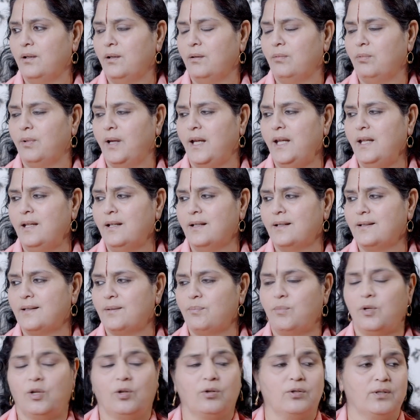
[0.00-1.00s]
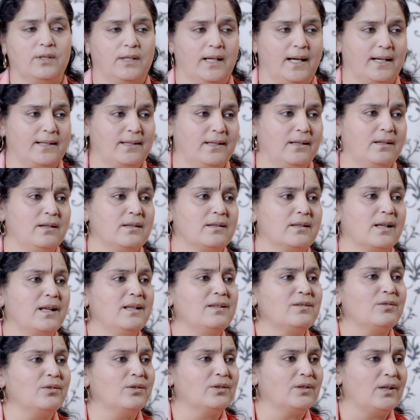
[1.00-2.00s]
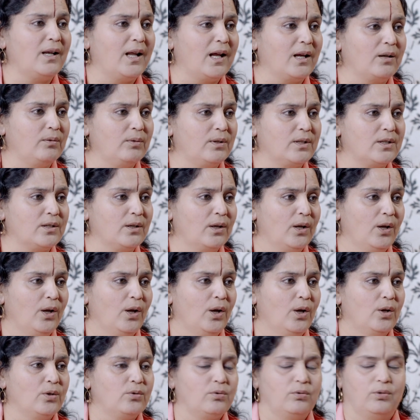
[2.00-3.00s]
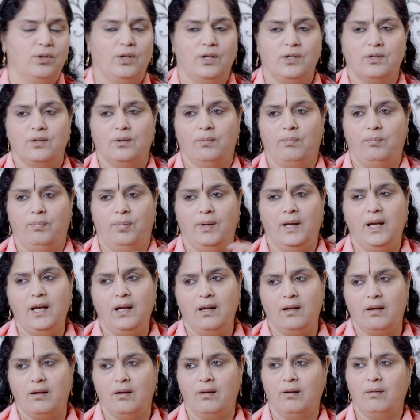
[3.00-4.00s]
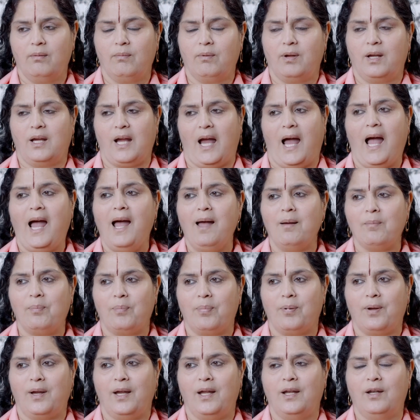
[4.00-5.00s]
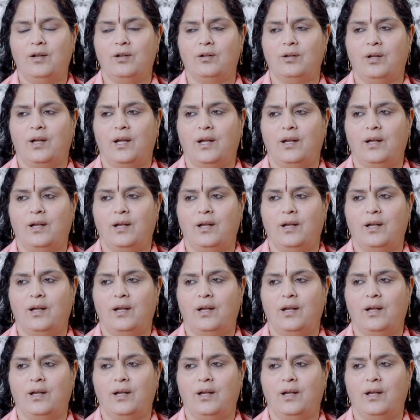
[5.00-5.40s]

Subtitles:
Vedas? Because that's in a Sanskrit language. So there is a big gap in